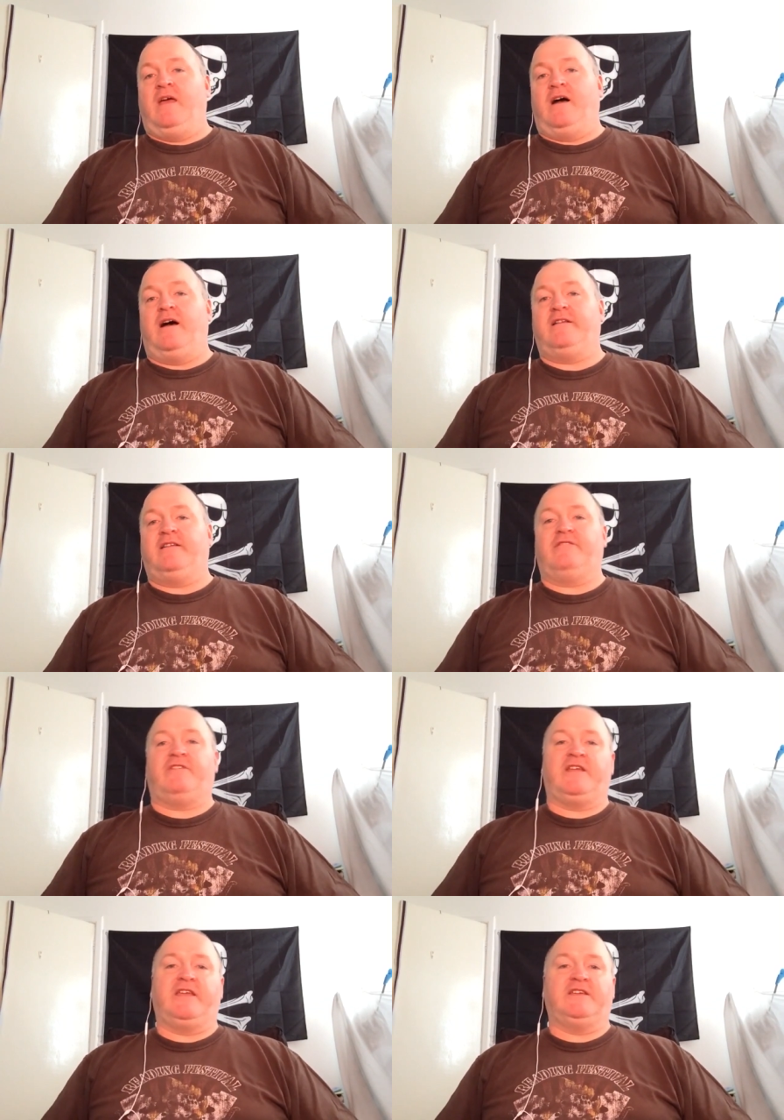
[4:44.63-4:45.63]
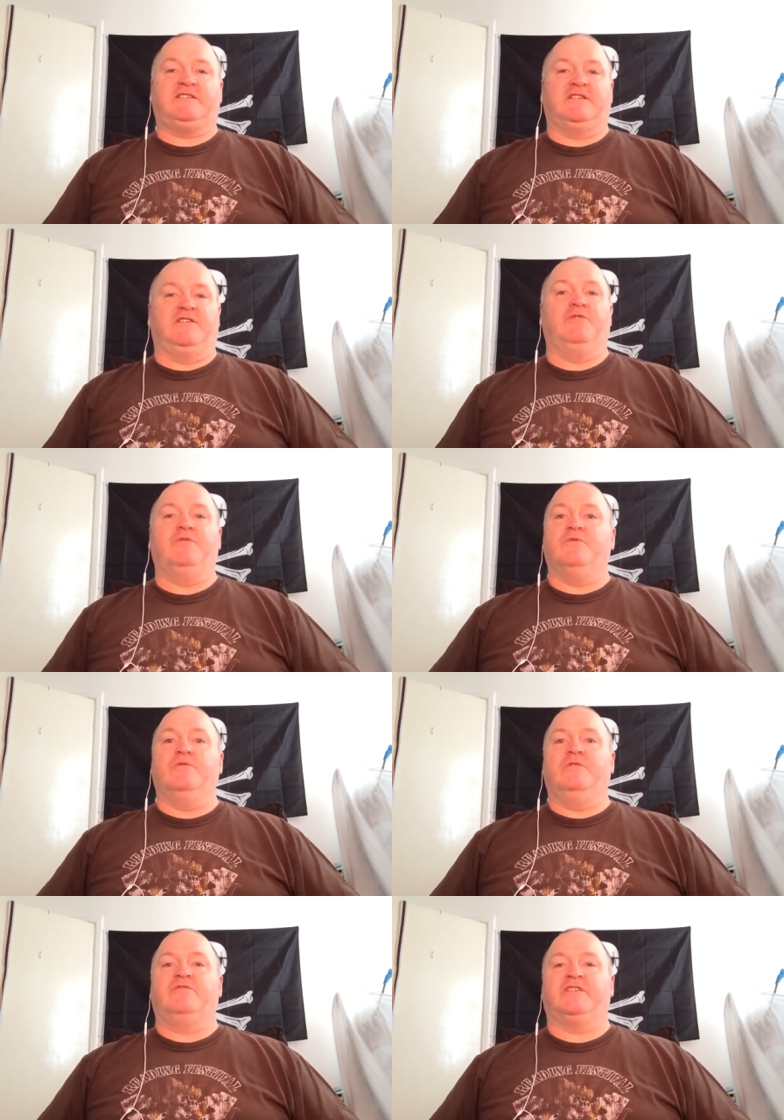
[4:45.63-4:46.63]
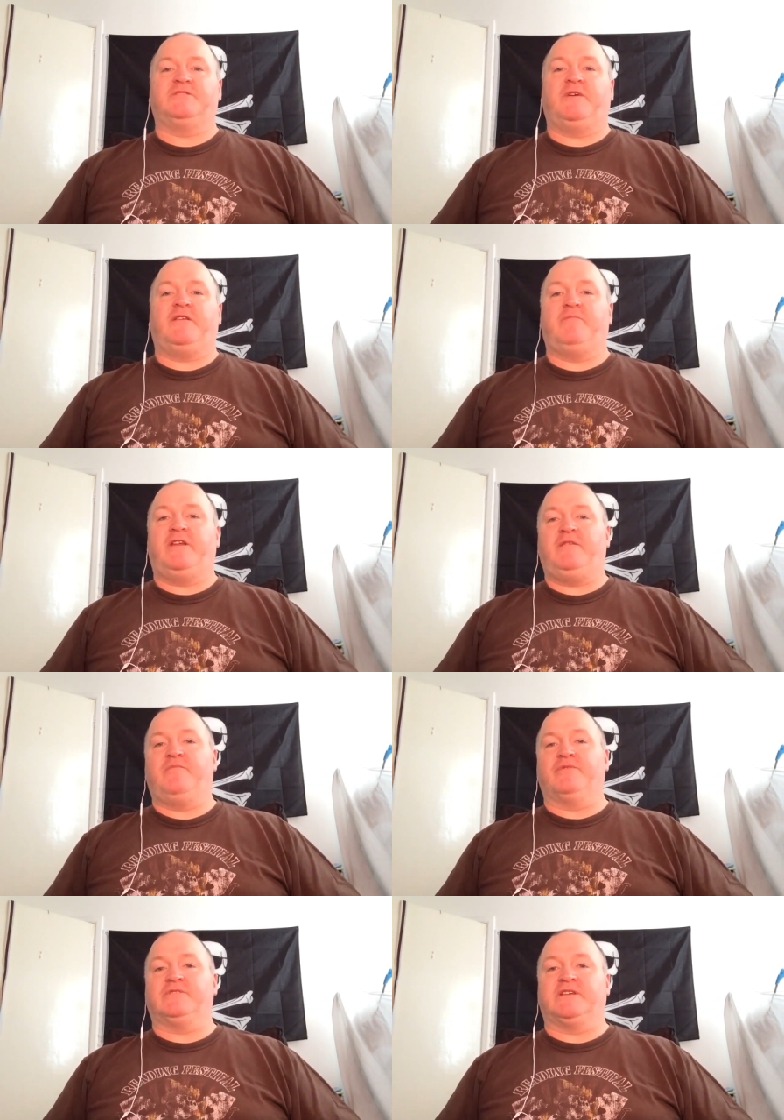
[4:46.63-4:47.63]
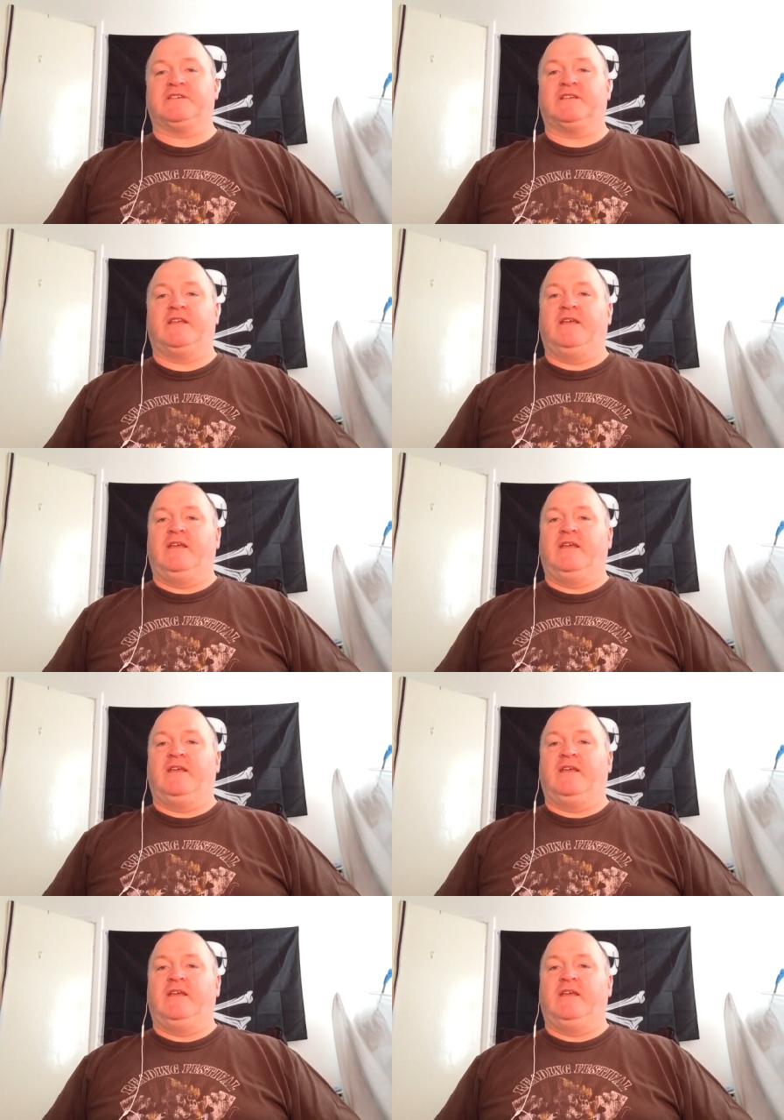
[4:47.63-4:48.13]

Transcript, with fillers: and in every case, no transparent bidding process.